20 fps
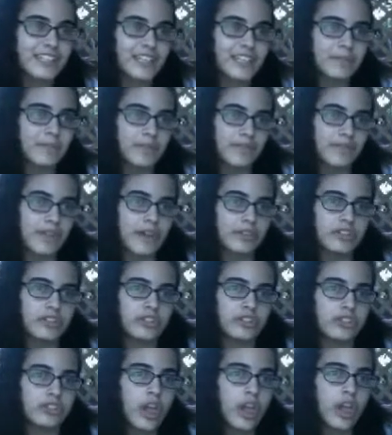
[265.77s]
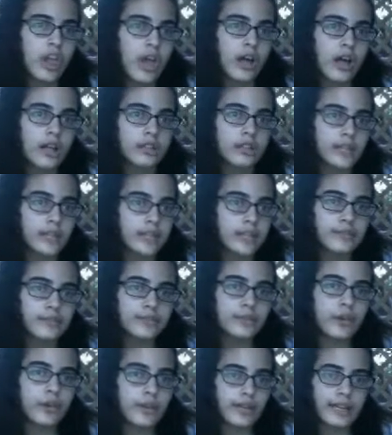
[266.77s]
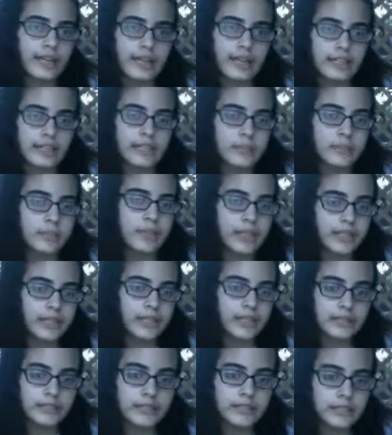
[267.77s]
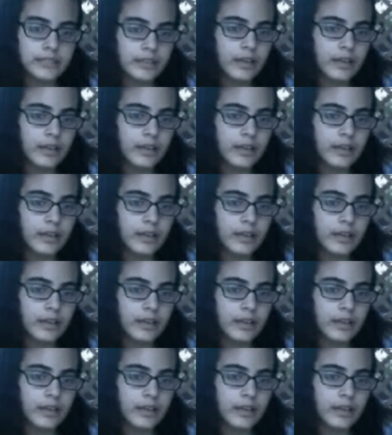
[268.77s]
They can be found in this, like volcanic pits,